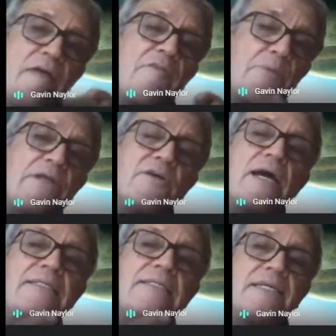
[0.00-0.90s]
have a pretty good
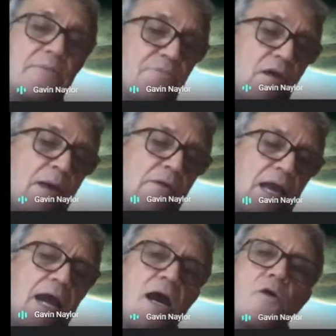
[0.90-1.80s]
idea
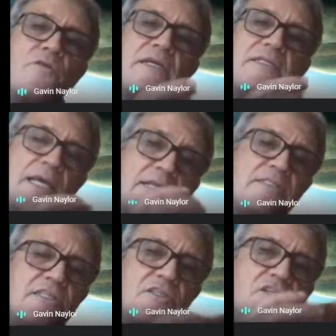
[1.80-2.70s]
about how these
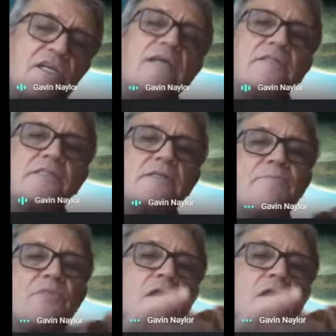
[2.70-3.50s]
helices and sheets